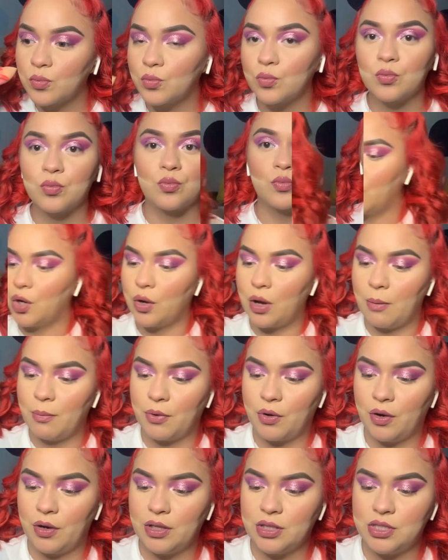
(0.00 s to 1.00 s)
So I'm
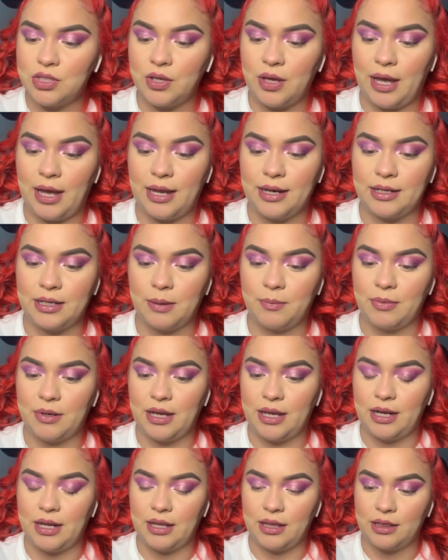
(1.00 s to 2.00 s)
going to end up
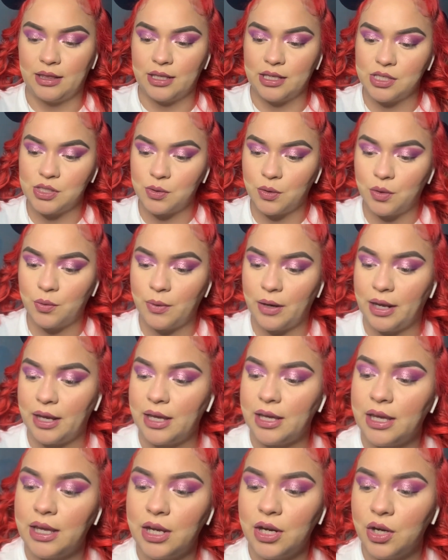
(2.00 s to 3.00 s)
getting this one right
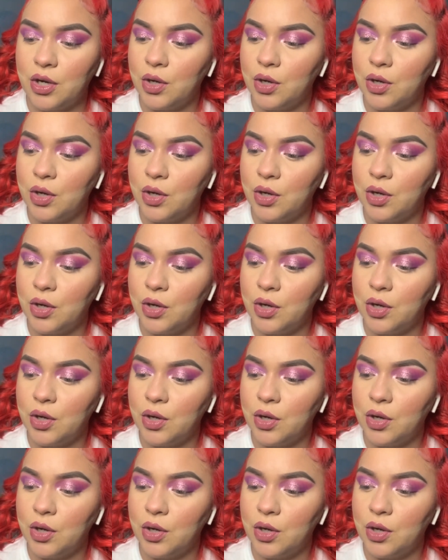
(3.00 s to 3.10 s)
here,